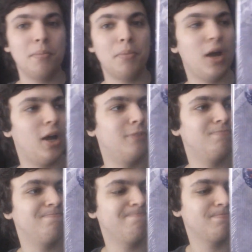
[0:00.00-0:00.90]

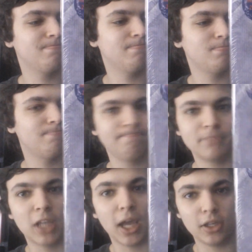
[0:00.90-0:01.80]
But,
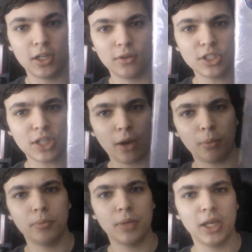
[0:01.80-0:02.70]
yeah, you know, this album